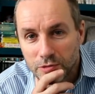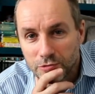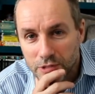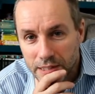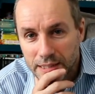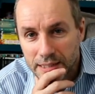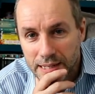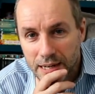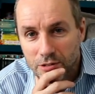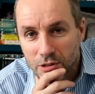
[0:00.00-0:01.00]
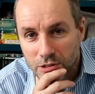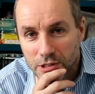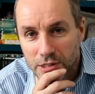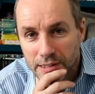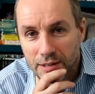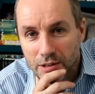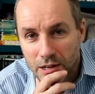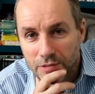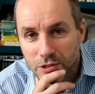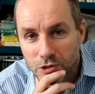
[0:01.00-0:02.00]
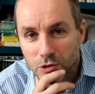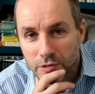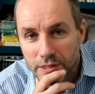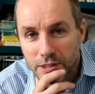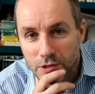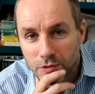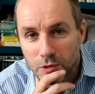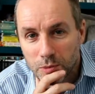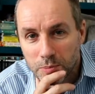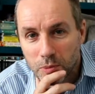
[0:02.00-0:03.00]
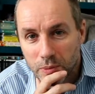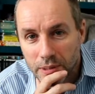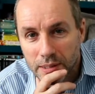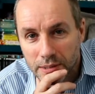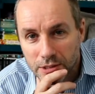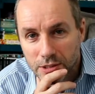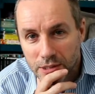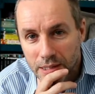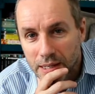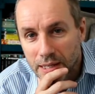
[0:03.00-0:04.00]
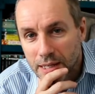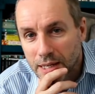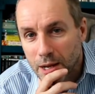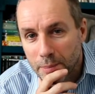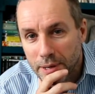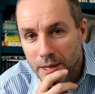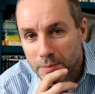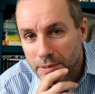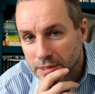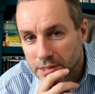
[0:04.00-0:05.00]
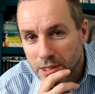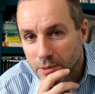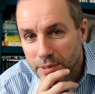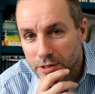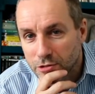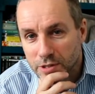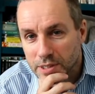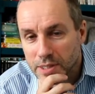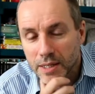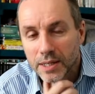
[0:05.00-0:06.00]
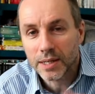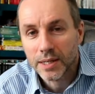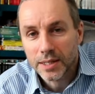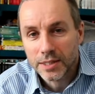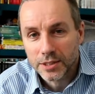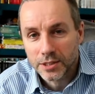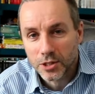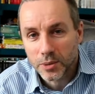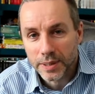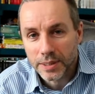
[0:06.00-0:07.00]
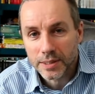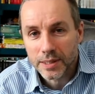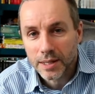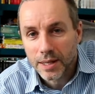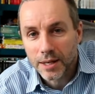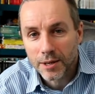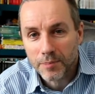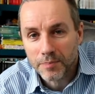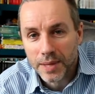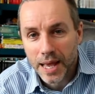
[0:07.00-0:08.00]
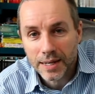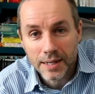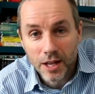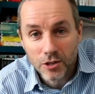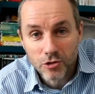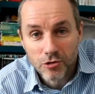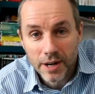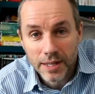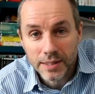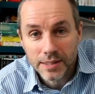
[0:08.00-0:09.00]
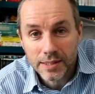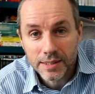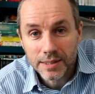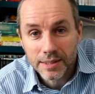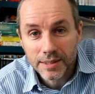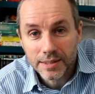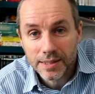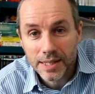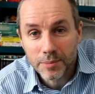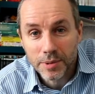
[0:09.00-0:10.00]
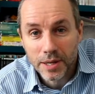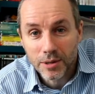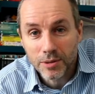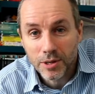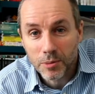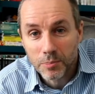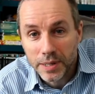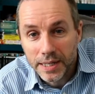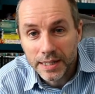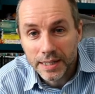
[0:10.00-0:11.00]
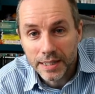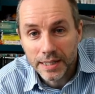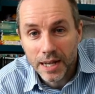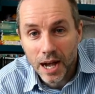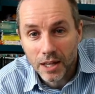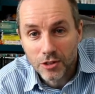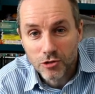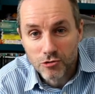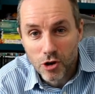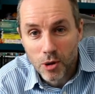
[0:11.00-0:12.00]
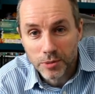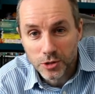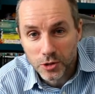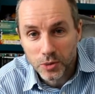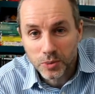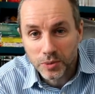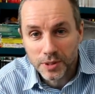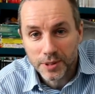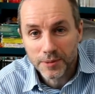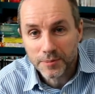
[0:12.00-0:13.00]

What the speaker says: read our article, our cover story interview with Paul Nicholas coming up. It's so interesting. Do it. And untrained. So there we go. Completely undrama schooled.